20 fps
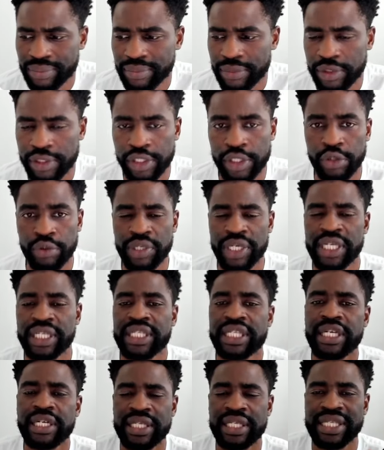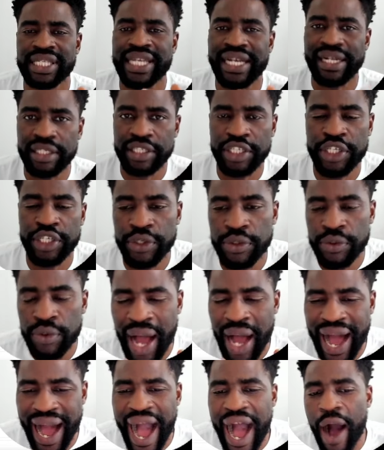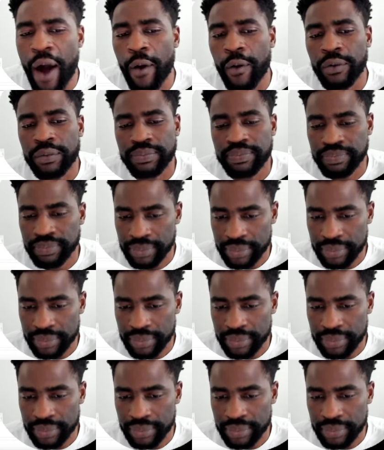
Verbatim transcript: So it just tells you how